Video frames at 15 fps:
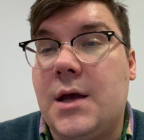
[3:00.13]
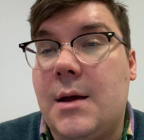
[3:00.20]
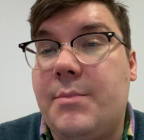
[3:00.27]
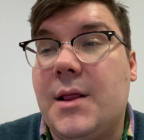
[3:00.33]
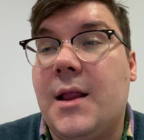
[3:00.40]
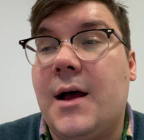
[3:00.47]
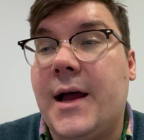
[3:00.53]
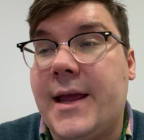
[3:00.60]

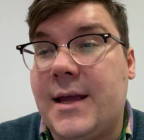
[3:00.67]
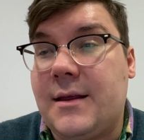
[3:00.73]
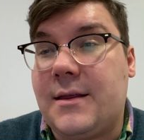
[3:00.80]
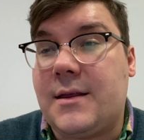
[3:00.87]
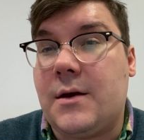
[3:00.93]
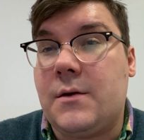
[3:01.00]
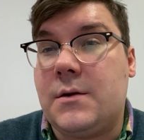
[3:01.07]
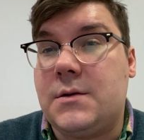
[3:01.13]
applying
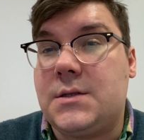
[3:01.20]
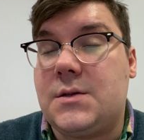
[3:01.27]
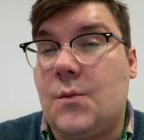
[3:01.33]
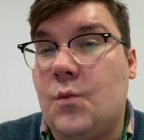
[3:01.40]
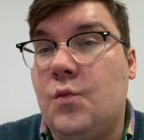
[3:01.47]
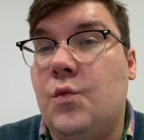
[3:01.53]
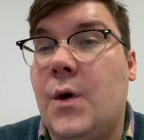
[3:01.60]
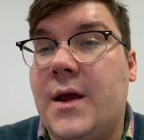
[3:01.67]
those
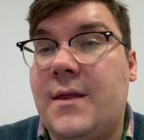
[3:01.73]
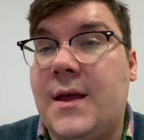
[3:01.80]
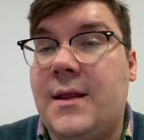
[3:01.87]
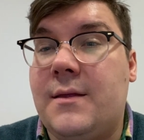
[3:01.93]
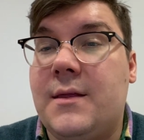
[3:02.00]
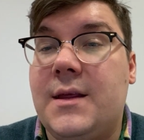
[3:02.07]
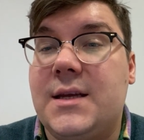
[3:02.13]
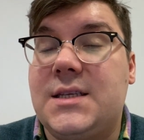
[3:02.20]

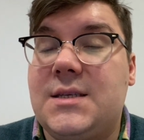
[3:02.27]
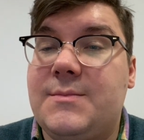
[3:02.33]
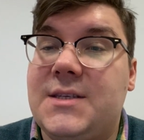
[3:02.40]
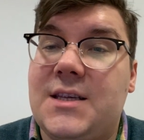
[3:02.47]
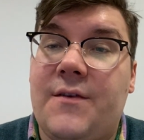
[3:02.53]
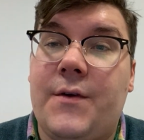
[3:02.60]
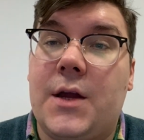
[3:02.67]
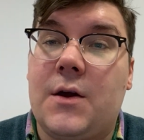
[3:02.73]
within this
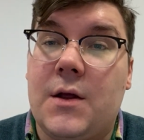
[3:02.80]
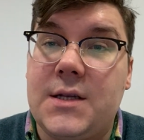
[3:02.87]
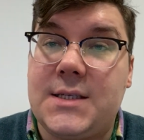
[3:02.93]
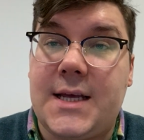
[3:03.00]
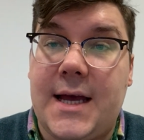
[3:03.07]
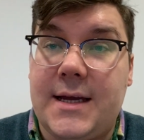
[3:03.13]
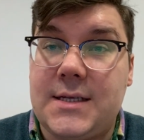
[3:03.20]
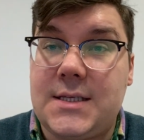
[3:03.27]
specific
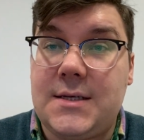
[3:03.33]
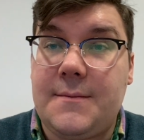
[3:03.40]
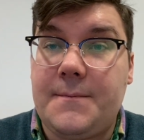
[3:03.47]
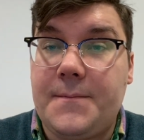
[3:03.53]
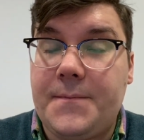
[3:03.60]
context.